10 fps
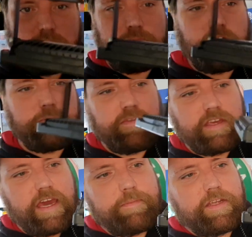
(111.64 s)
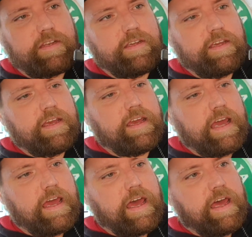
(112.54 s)
bottom of the cabinet
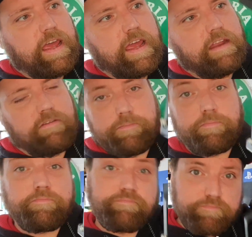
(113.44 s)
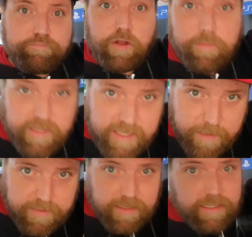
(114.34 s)
and bottom of the
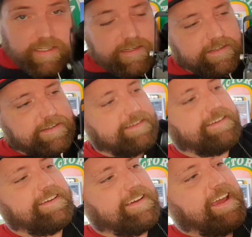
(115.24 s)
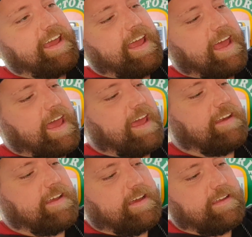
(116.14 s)
cabinet lid
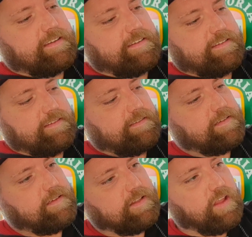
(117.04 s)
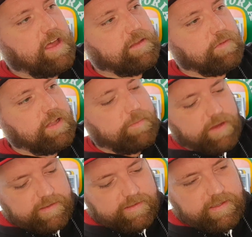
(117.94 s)
and line them all up
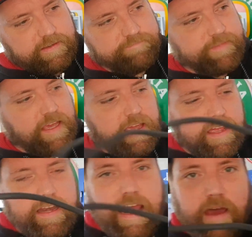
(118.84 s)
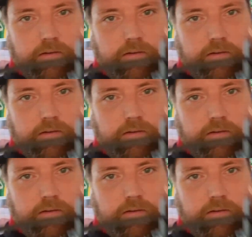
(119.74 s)
nicely. Now,